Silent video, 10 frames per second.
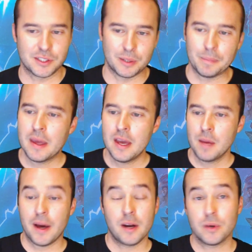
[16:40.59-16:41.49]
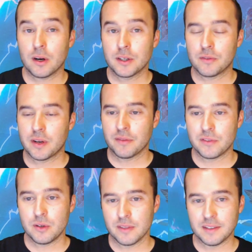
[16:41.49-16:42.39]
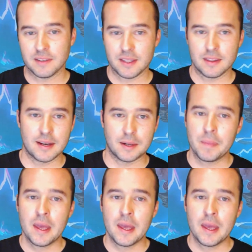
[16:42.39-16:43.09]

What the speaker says: So, but it wouldn't hurt to run a few of these in there.